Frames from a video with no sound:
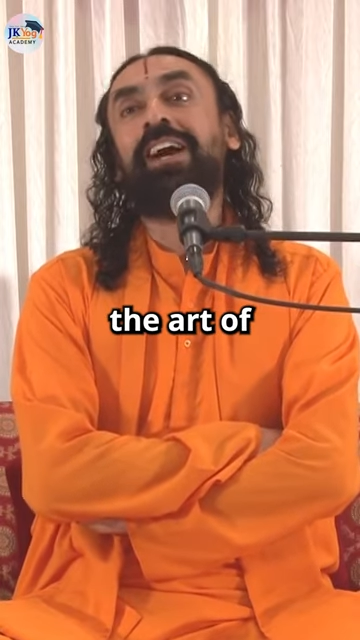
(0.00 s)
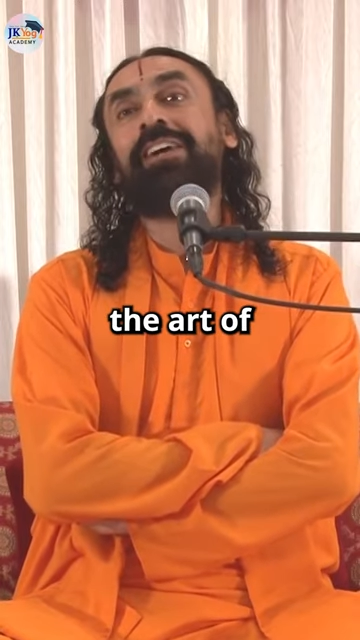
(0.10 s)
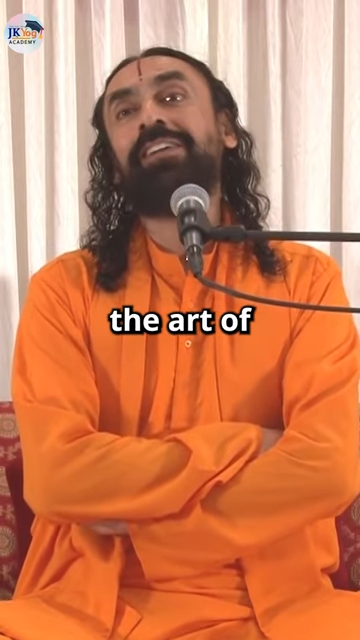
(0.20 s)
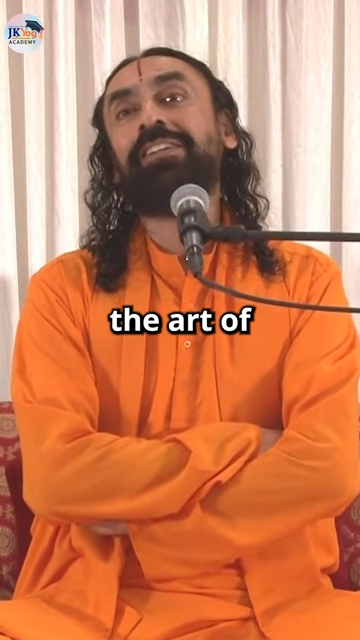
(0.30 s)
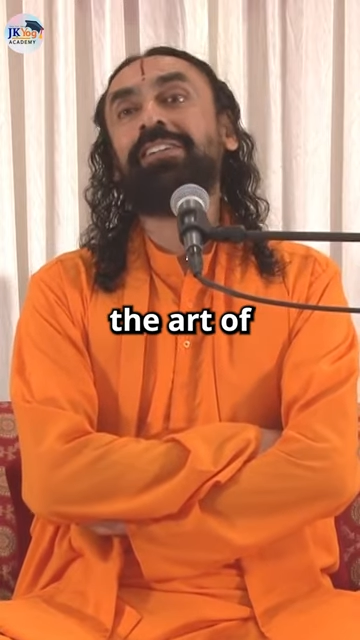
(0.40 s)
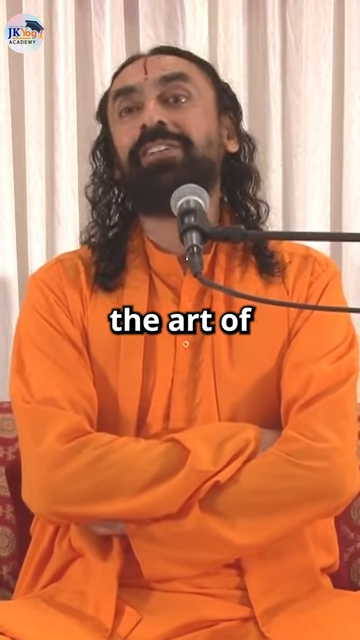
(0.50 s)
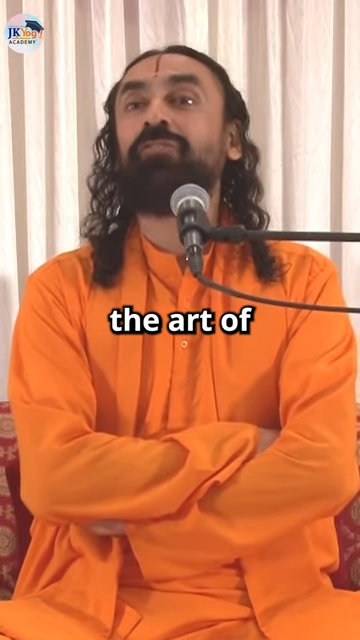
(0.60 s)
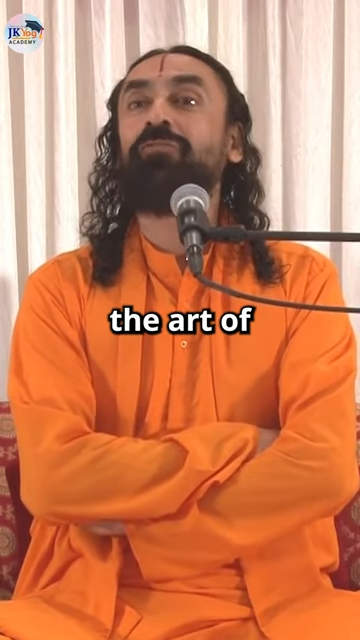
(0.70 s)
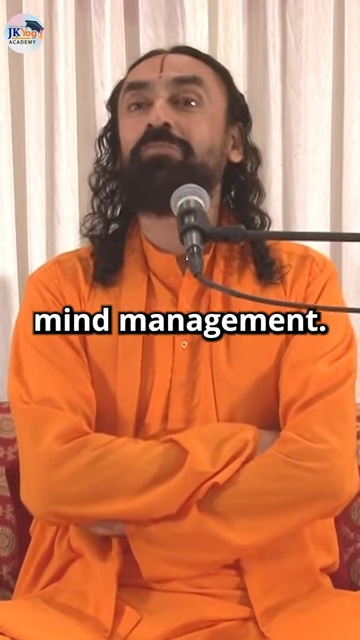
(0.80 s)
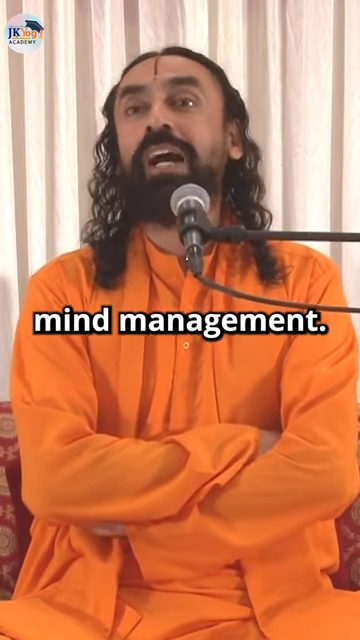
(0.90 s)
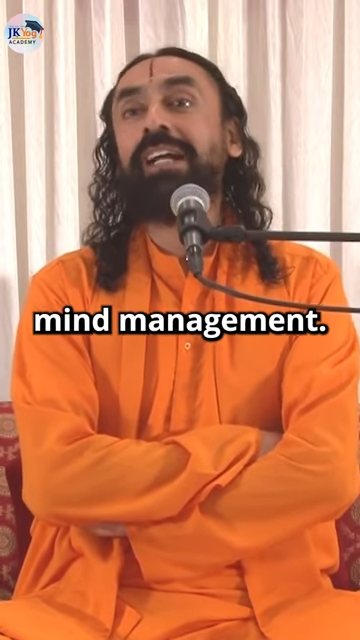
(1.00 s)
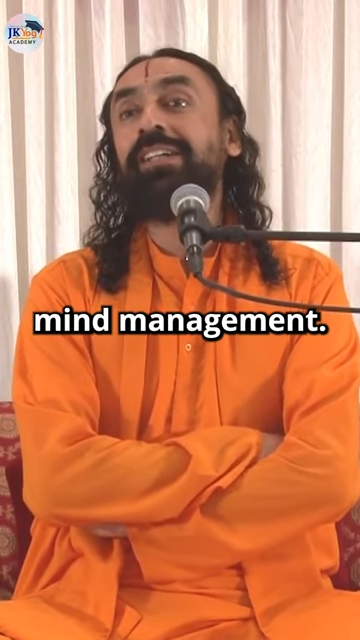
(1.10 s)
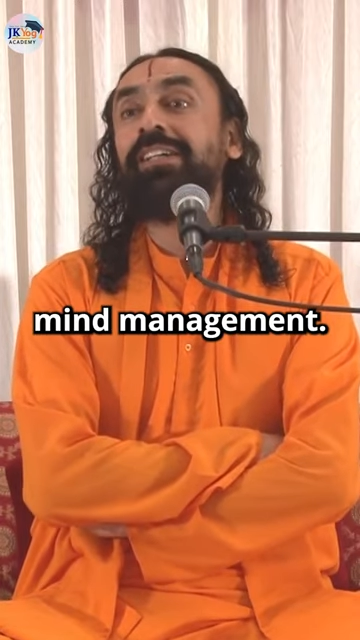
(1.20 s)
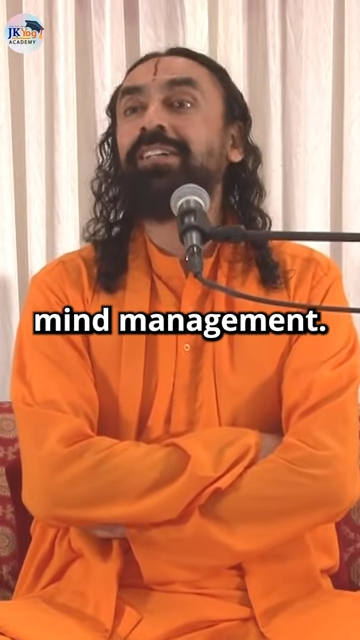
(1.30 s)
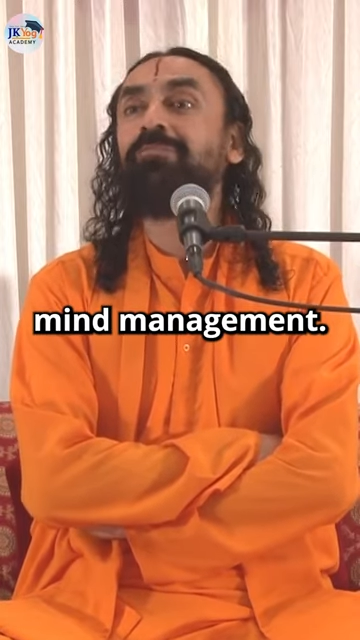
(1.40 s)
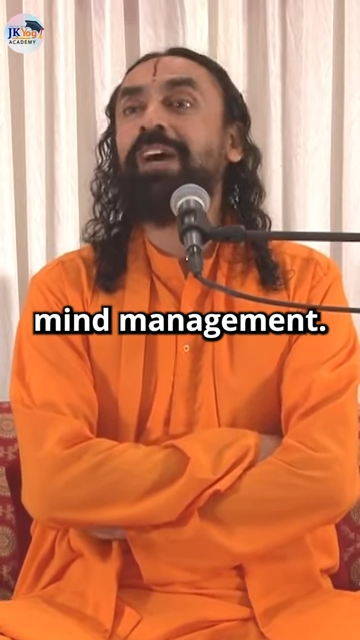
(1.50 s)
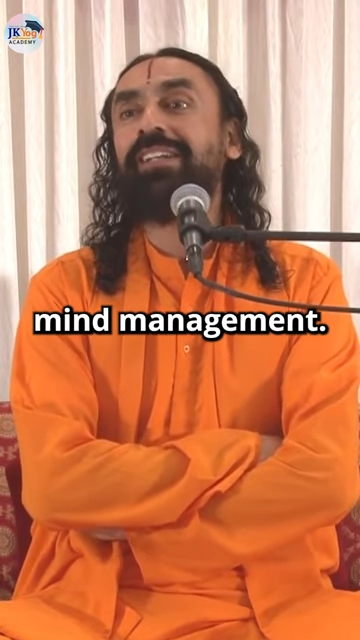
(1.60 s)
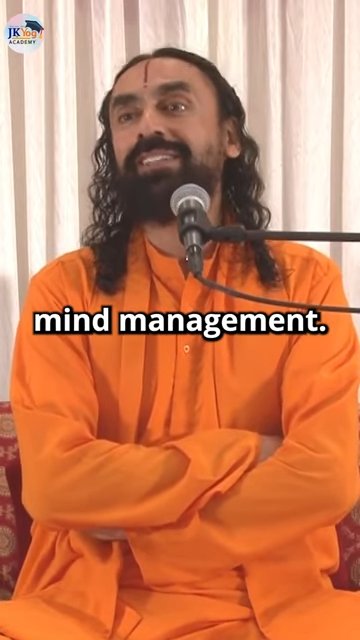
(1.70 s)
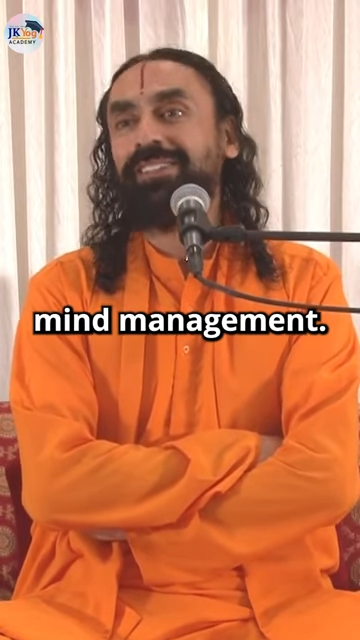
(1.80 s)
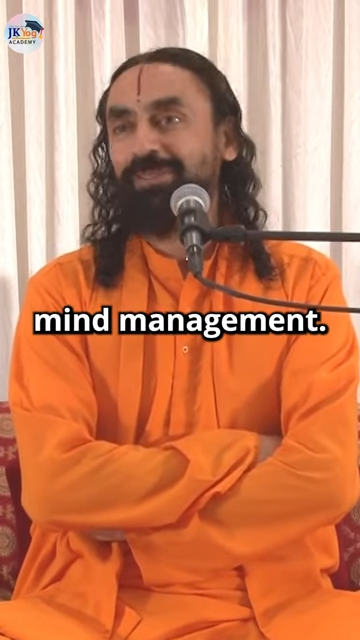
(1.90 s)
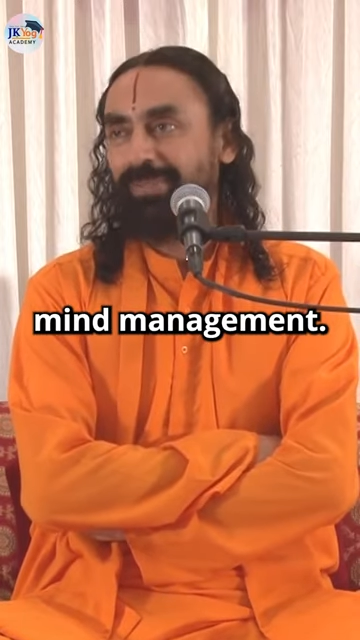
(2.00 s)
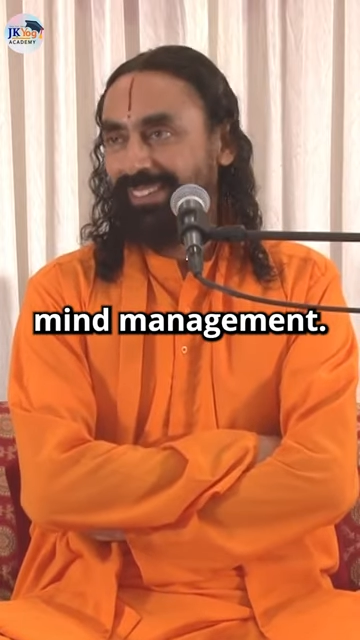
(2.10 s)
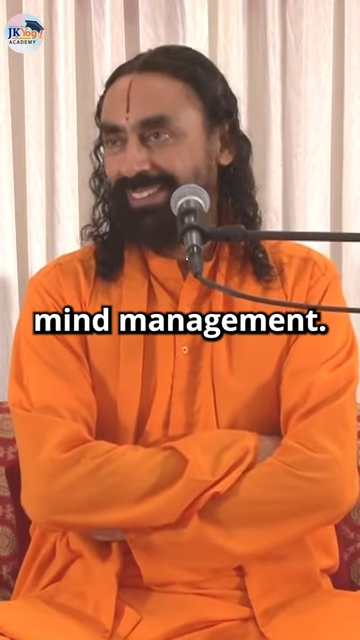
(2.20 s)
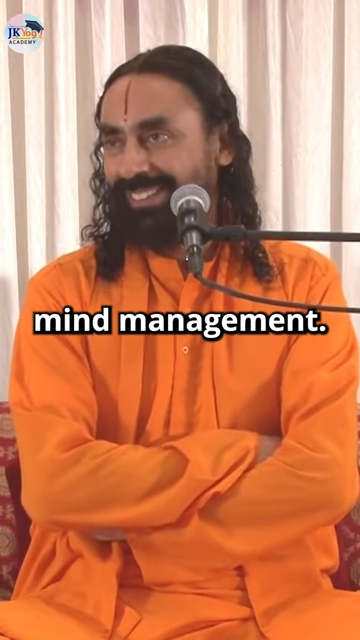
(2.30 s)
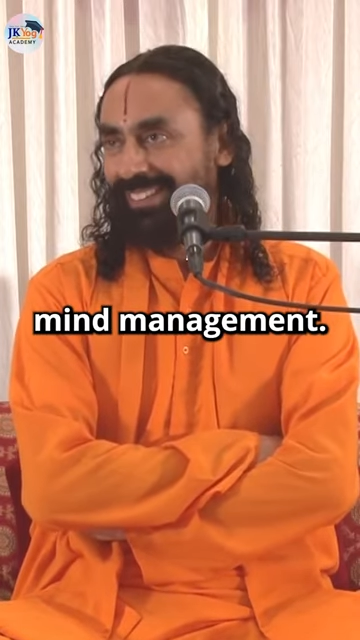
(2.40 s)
art of mind management.